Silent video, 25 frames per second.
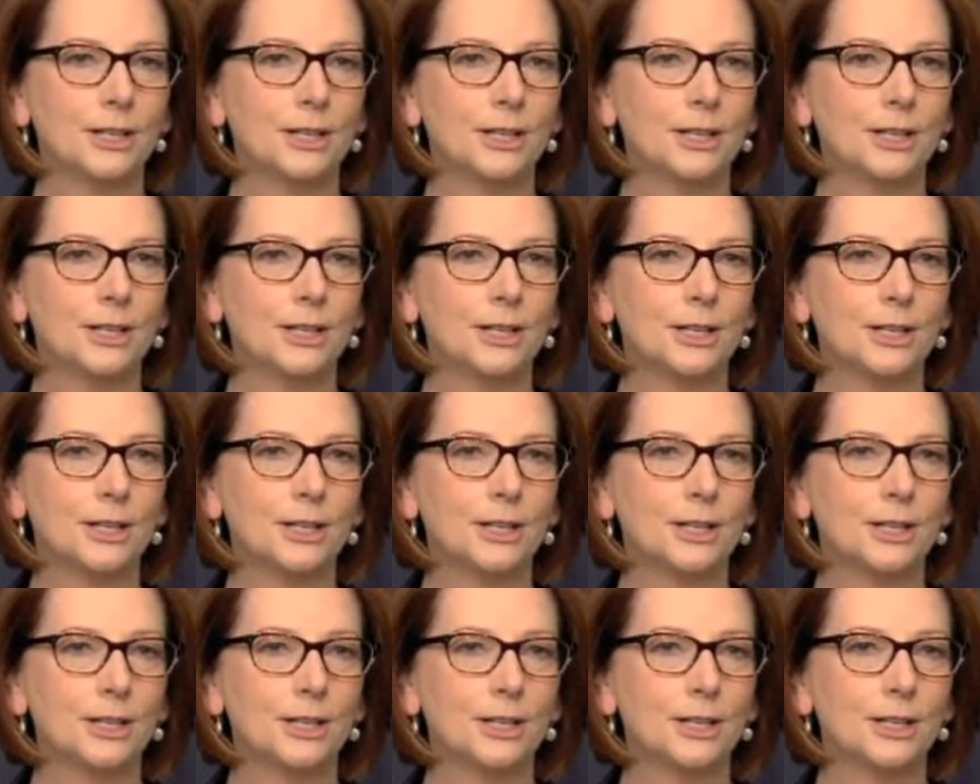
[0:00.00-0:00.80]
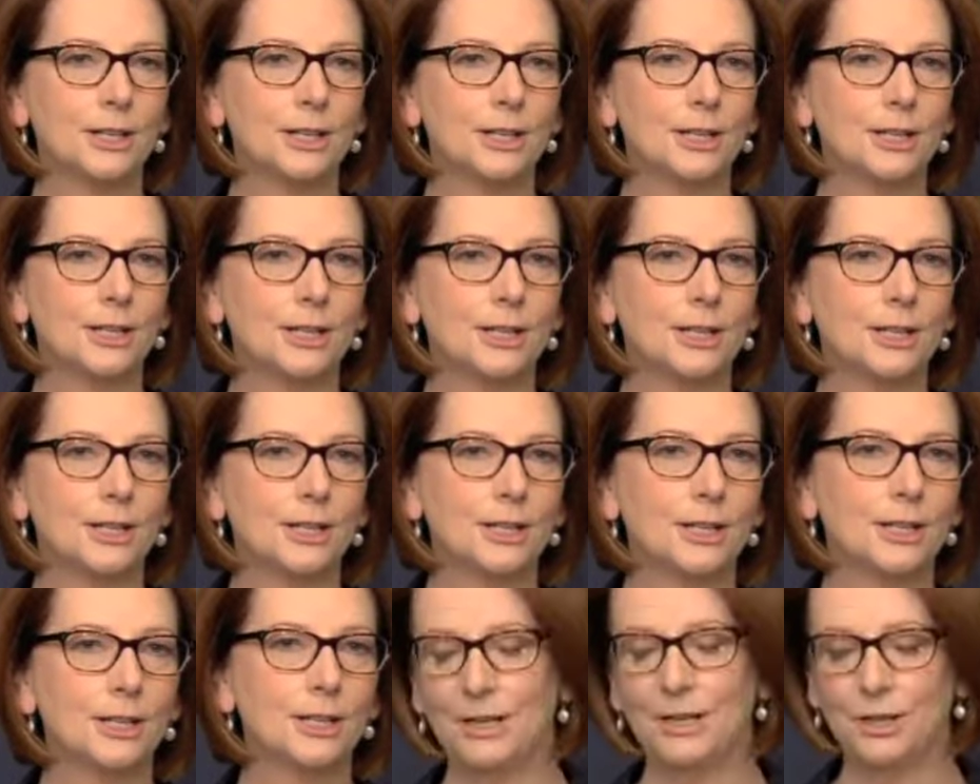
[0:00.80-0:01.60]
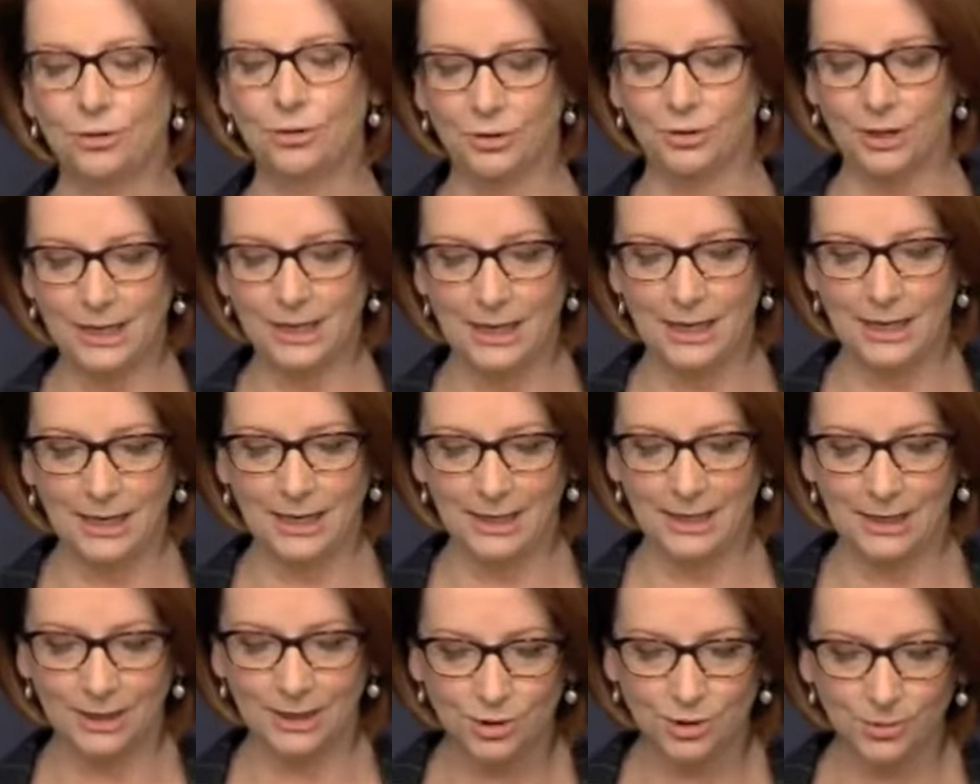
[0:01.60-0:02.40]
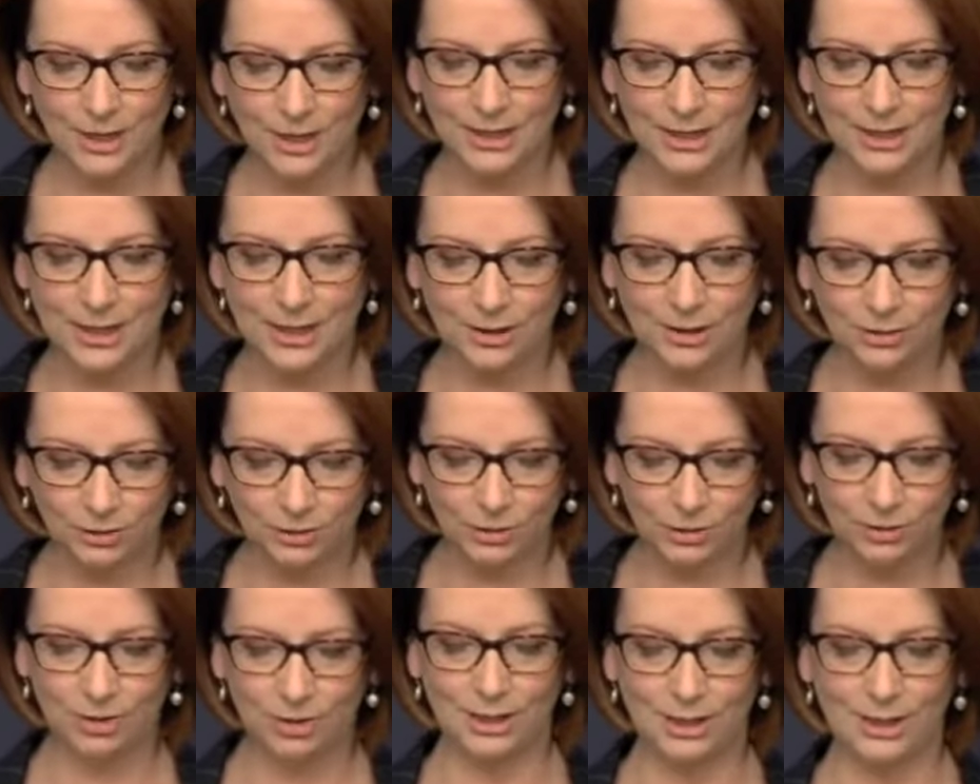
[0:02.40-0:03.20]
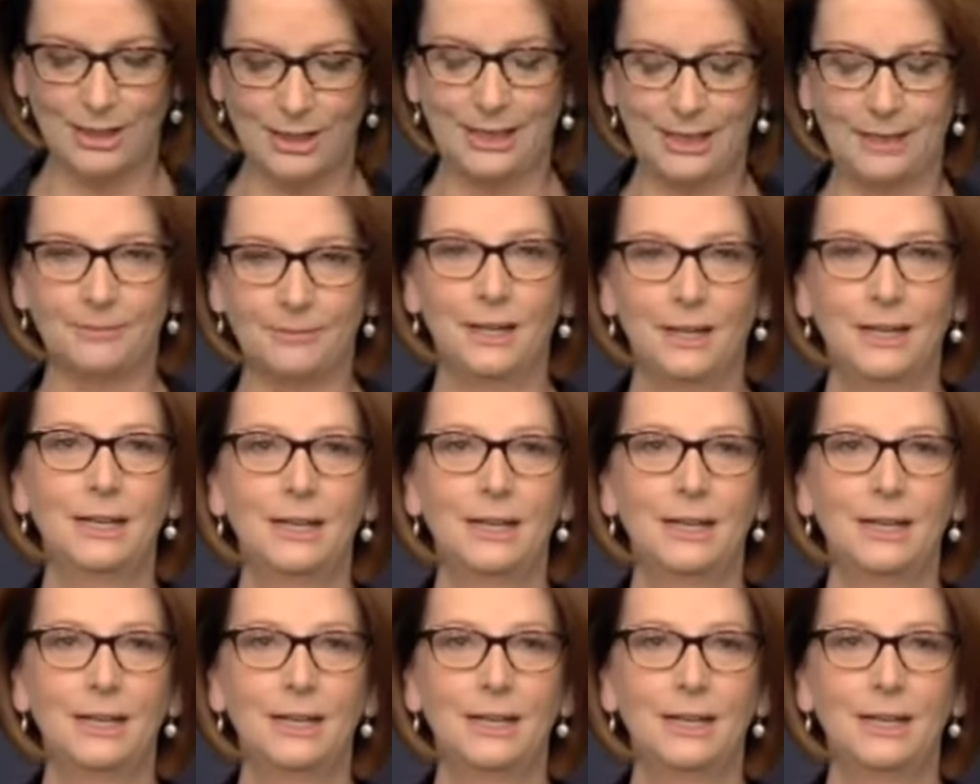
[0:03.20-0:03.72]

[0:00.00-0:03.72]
as we move into the parliamentary year in 2013.